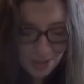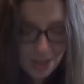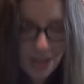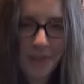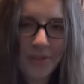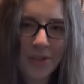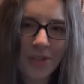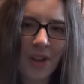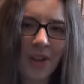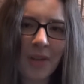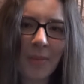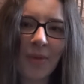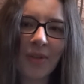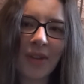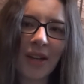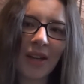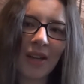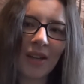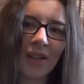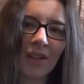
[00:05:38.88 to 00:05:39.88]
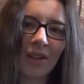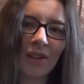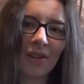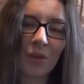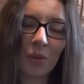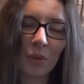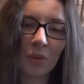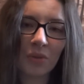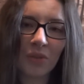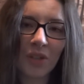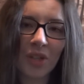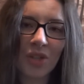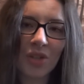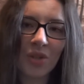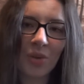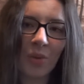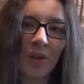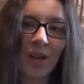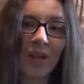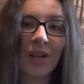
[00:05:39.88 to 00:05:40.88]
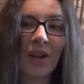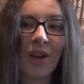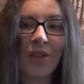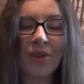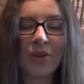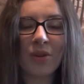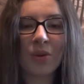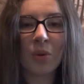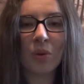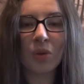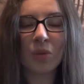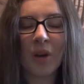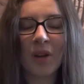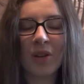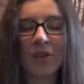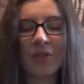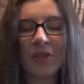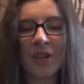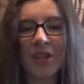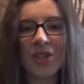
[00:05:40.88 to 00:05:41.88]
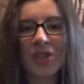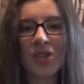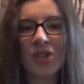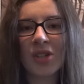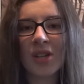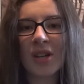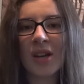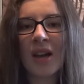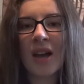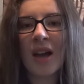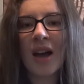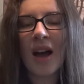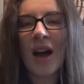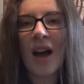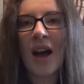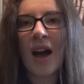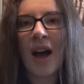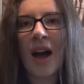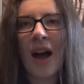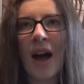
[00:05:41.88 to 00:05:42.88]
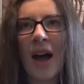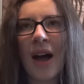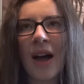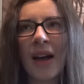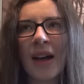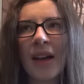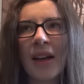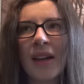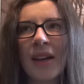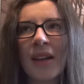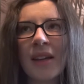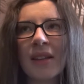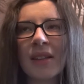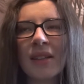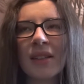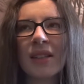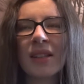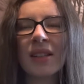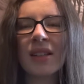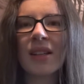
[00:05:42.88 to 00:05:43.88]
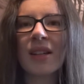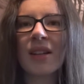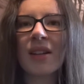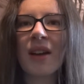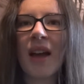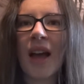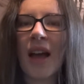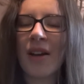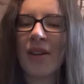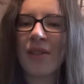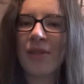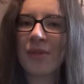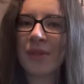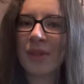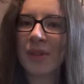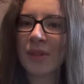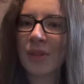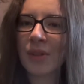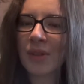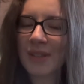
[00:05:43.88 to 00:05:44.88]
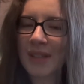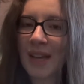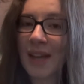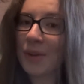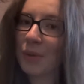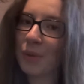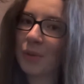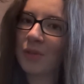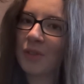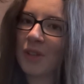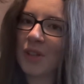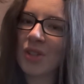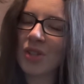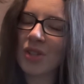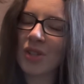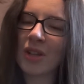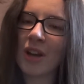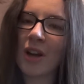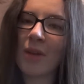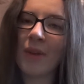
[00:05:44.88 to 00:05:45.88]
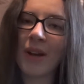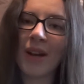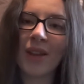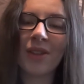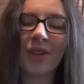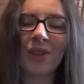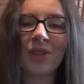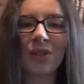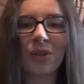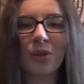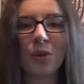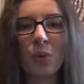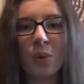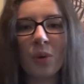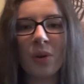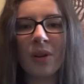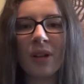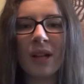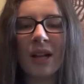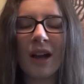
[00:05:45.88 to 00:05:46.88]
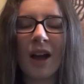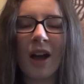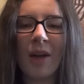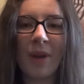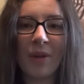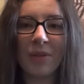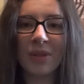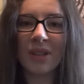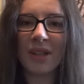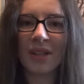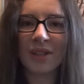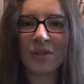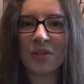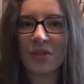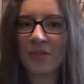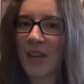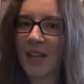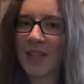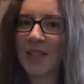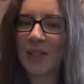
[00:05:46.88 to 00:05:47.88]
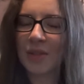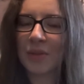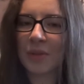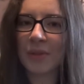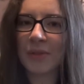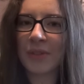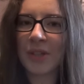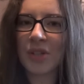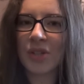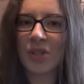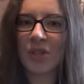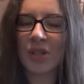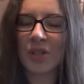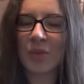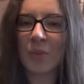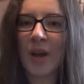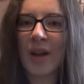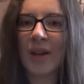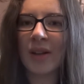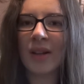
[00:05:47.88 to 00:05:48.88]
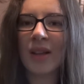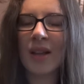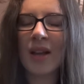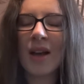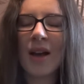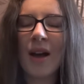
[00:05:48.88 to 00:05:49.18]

Have you thought about getting goldfish or any other cold water fish? I have looked at goldfish, and I think they're cool. I really like those fancy goldfish as well,